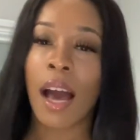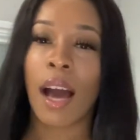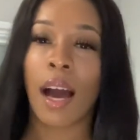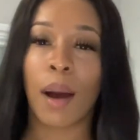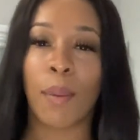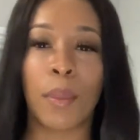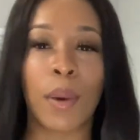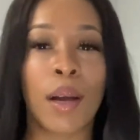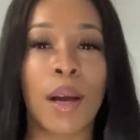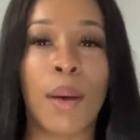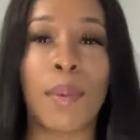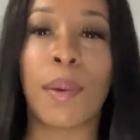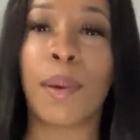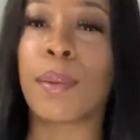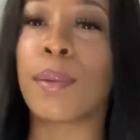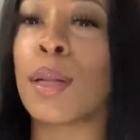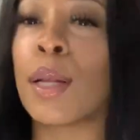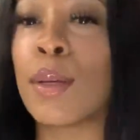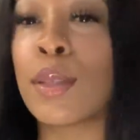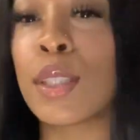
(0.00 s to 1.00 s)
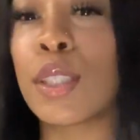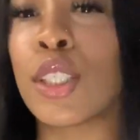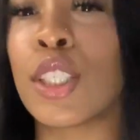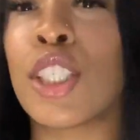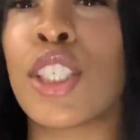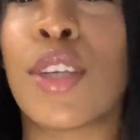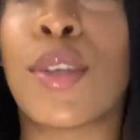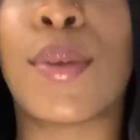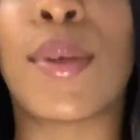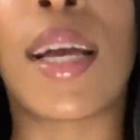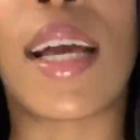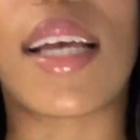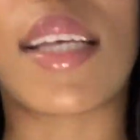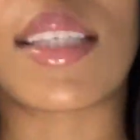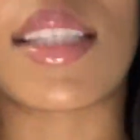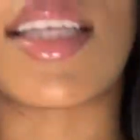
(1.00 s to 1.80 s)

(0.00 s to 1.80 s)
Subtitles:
I'm gonna come up close to show you guys the